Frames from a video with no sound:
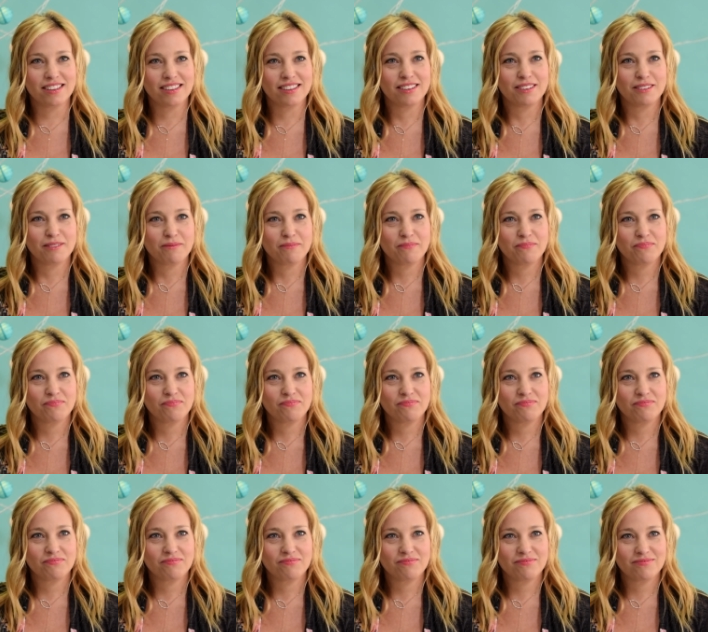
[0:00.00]
I keep my
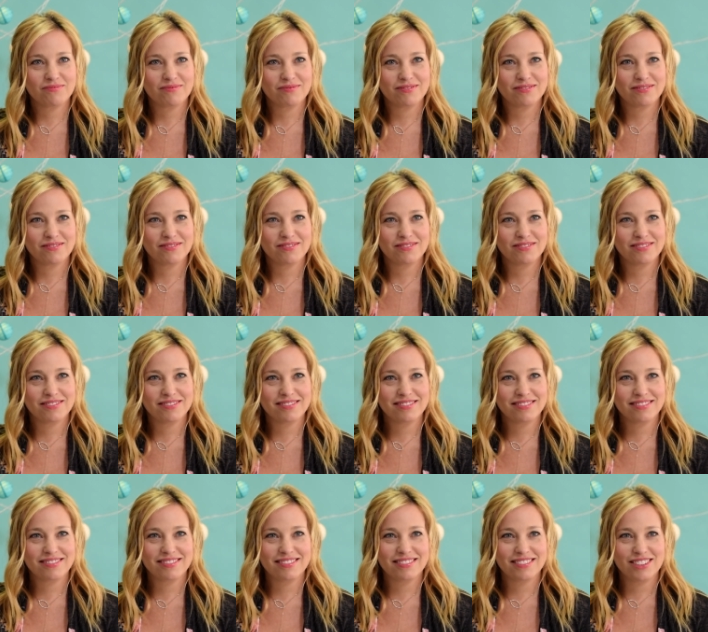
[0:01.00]
cleansing business to
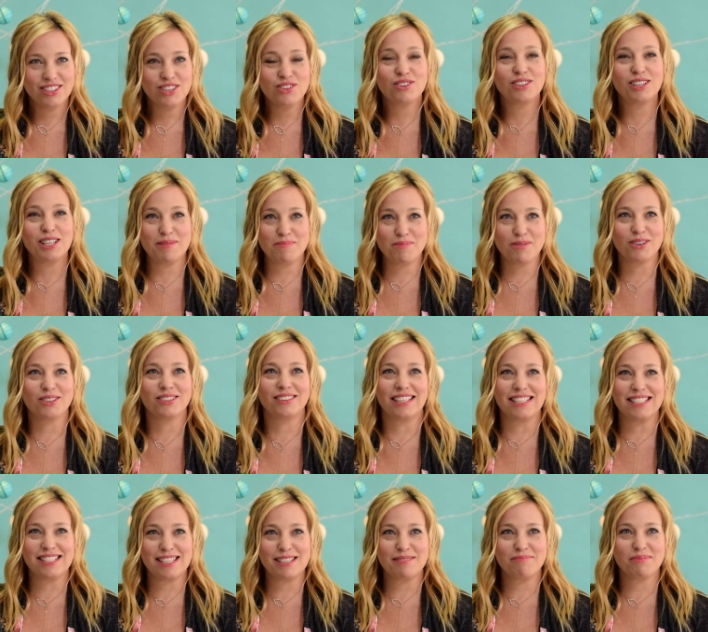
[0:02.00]
myself. You keep your
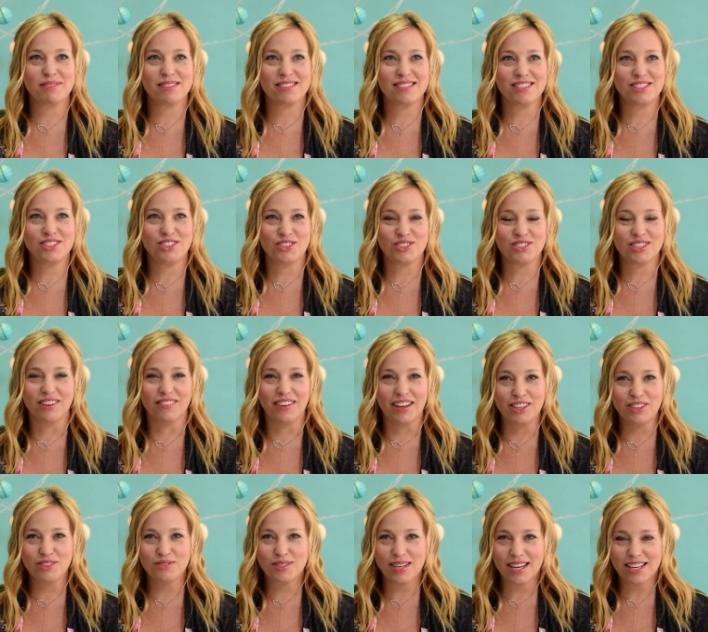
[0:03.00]
cleansing business to yourself
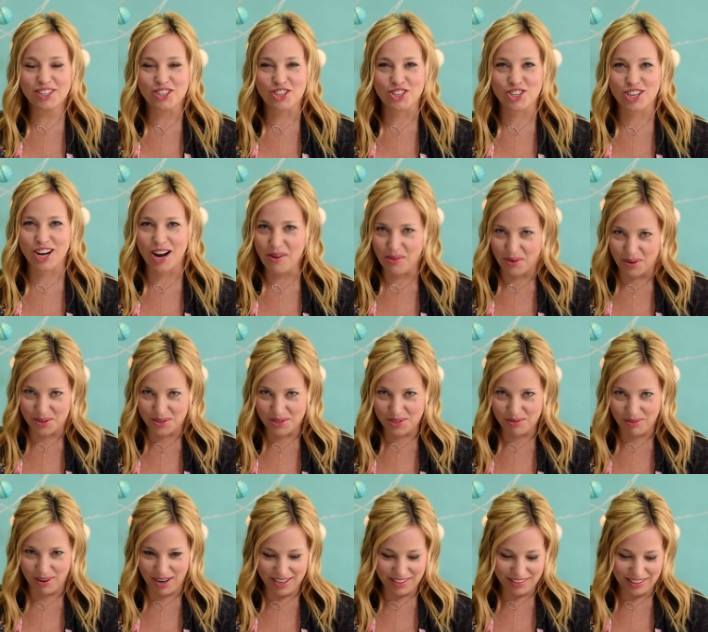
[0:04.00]
and you take
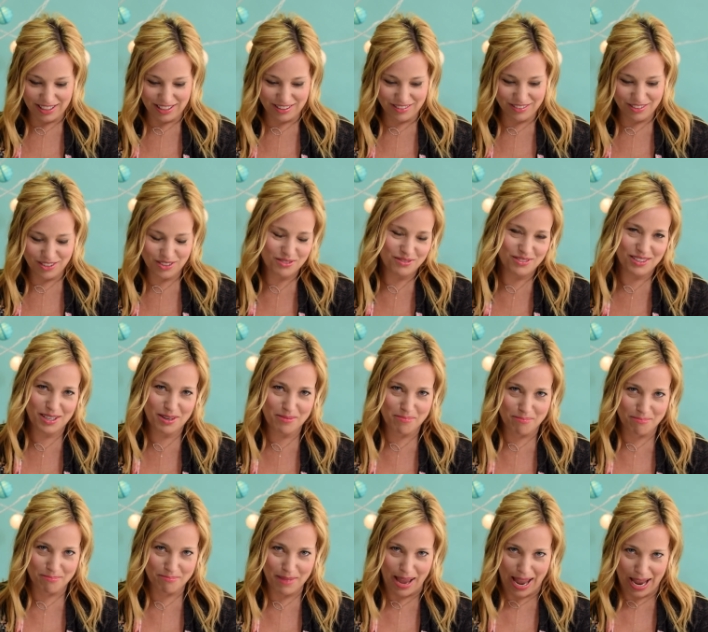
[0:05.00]
showers, right? Like you don't need a
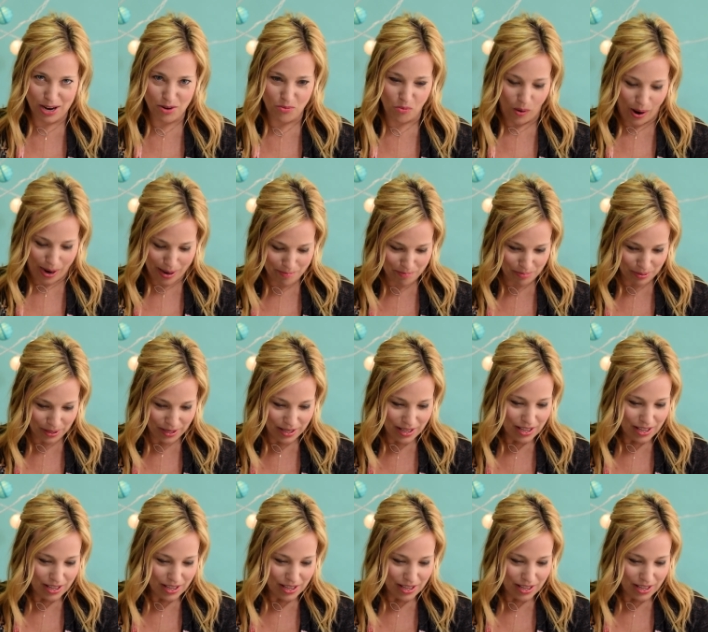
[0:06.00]
man wipe.